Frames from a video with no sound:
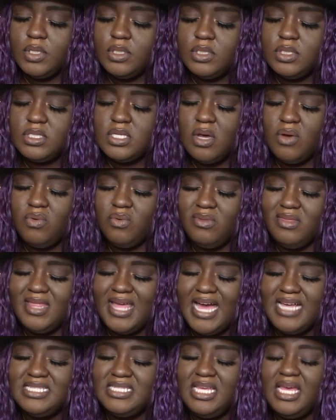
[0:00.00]
so
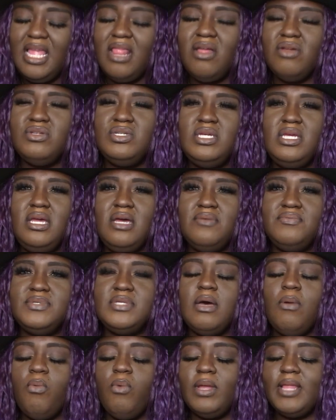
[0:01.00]
that's energy of
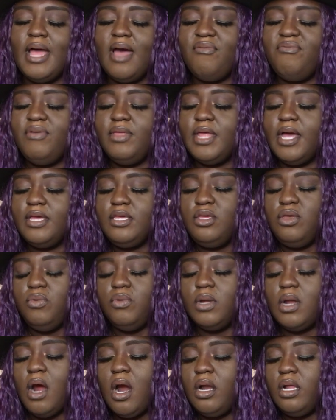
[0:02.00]
someone I feel like
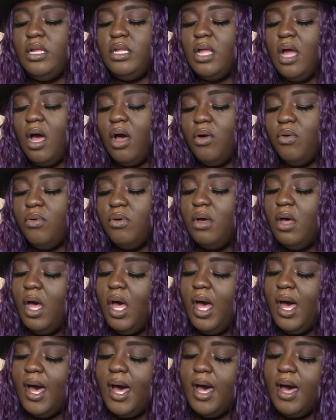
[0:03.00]
you would already know.
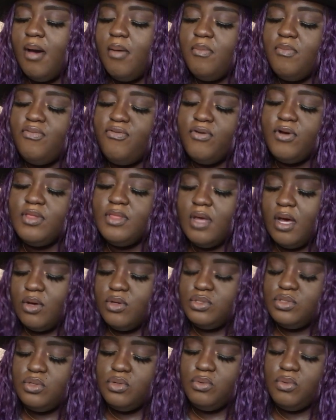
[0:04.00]
Um, for
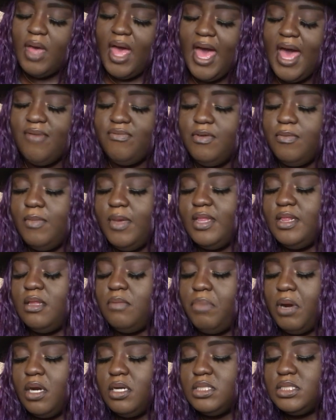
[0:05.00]
those who haven't met
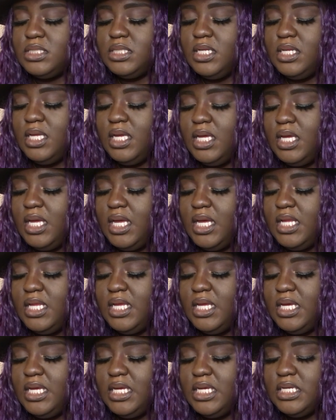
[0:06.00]
the person,
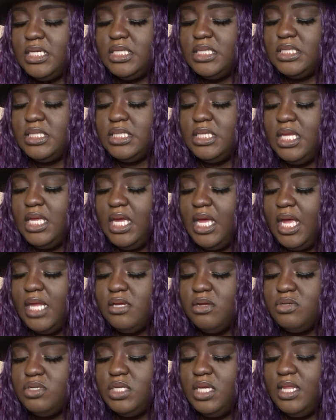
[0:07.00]
it is the
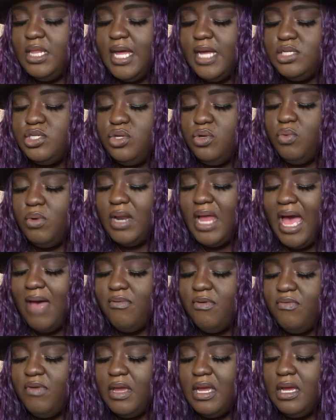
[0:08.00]
energy that you want to
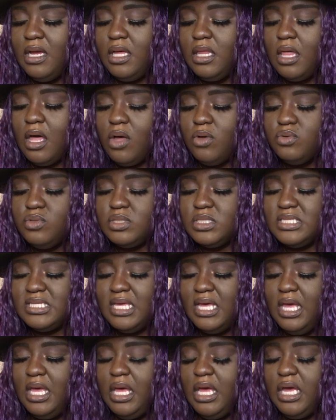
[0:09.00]
have a very
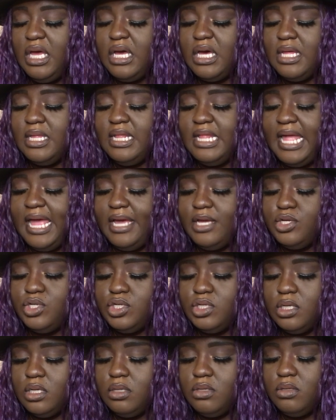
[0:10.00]
close
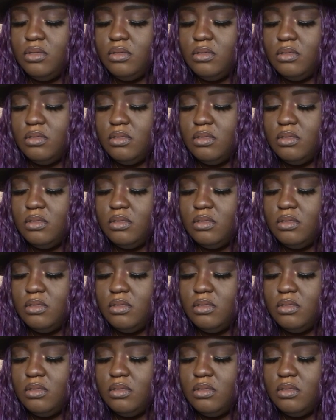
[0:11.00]
connection